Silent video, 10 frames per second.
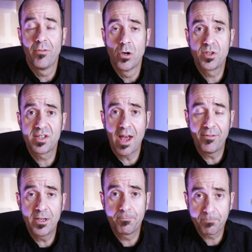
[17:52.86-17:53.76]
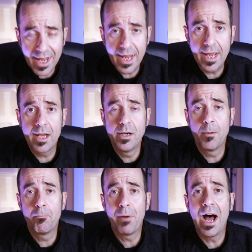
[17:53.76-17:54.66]
of 07,
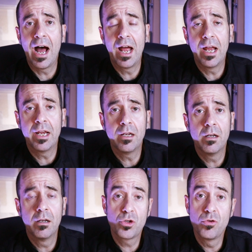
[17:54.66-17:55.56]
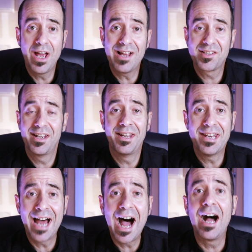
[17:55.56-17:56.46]
and by
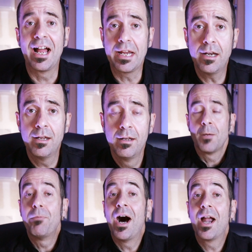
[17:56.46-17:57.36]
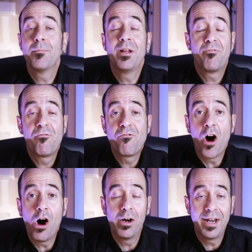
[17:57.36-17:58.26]
2009, the bottom had
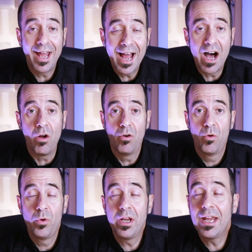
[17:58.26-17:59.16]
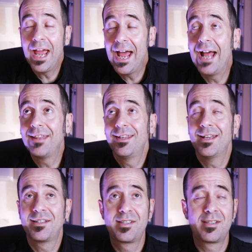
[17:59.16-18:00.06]
fallen out. We had
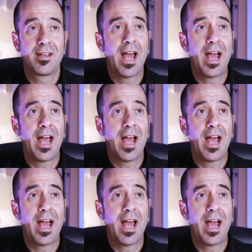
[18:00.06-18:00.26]
this